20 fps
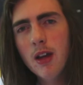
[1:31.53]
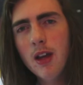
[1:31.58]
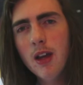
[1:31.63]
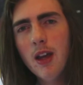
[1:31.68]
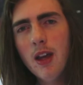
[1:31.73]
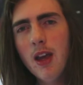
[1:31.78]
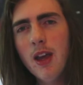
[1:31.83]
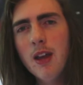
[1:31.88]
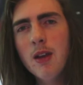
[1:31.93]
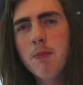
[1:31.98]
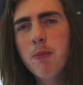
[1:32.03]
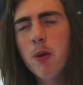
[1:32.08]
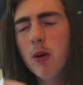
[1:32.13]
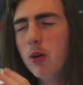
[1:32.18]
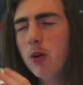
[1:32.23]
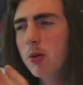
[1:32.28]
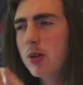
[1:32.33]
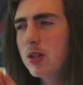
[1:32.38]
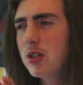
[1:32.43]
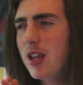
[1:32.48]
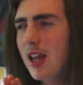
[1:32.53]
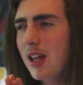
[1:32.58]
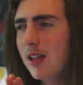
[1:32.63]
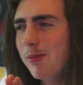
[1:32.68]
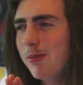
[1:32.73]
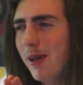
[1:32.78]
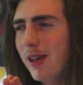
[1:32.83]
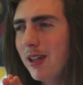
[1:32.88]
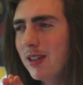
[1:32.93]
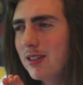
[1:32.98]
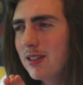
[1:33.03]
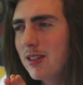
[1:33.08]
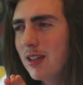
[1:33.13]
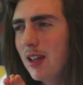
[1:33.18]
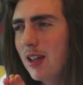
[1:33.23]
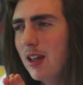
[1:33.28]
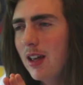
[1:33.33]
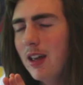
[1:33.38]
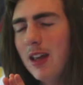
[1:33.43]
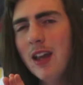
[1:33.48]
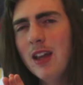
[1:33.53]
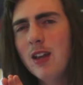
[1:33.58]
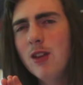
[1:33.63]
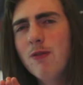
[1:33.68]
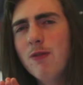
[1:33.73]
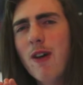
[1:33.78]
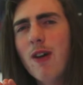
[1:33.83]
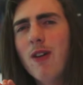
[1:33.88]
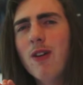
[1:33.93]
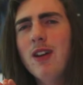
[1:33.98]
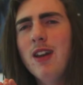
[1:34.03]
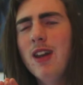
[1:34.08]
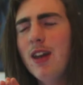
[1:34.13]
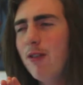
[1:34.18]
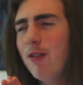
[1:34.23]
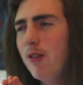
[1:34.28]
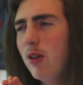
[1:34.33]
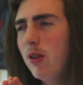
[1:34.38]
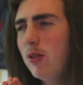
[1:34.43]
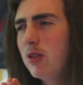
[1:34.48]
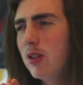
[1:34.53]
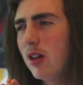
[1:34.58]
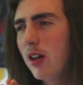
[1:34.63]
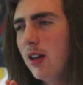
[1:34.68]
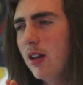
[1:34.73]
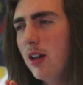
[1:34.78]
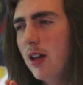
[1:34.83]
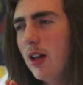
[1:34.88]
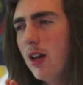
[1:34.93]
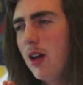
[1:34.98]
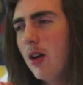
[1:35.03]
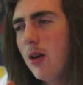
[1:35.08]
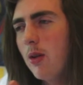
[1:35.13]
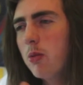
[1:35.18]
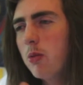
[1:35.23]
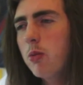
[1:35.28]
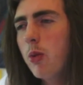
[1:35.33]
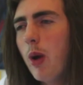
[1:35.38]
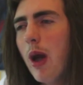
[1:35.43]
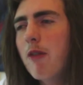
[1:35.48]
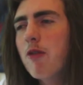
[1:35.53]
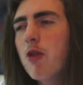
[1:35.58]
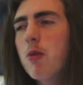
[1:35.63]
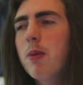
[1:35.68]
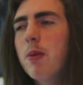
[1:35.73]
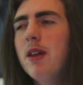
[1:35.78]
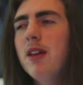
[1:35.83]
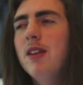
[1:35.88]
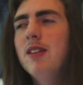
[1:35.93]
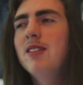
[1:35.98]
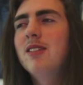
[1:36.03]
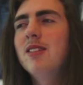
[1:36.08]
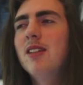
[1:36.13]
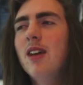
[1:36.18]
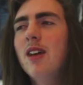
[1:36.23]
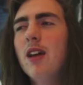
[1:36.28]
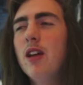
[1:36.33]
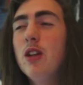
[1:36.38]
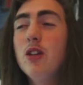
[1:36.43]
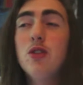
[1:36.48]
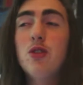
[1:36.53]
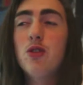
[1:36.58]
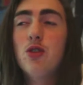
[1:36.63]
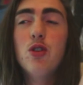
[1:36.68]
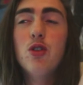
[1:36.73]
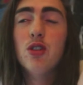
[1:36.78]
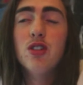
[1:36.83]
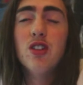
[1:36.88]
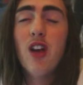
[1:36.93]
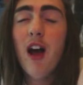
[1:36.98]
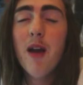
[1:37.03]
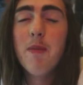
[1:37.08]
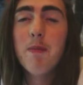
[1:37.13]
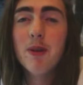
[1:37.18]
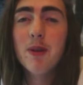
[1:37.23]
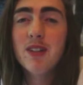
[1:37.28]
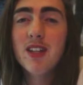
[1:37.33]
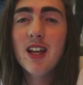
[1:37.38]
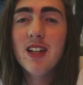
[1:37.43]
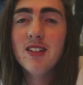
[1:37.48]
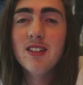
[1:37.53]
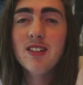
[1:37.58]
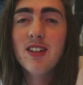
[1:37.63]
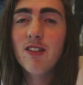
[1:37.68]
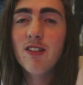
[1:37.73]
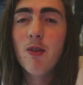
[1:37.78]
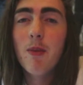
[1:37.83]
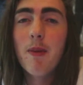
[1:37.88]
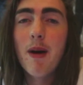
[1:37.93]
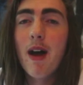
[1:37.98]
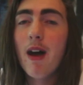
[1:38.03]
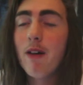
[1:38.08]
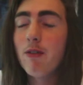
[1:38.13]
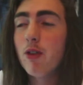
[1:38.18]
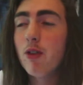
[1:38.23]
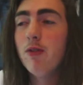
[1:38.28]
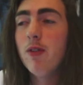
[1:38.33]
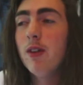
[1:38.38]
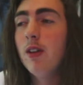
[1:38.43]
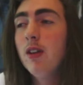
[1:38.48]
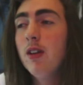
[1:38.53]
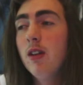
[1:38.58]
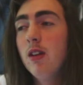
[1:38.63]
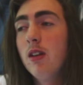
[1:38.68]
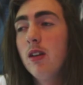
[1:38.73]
in a book which takes place in the very near future, where everybody's just hypersensitive about everything.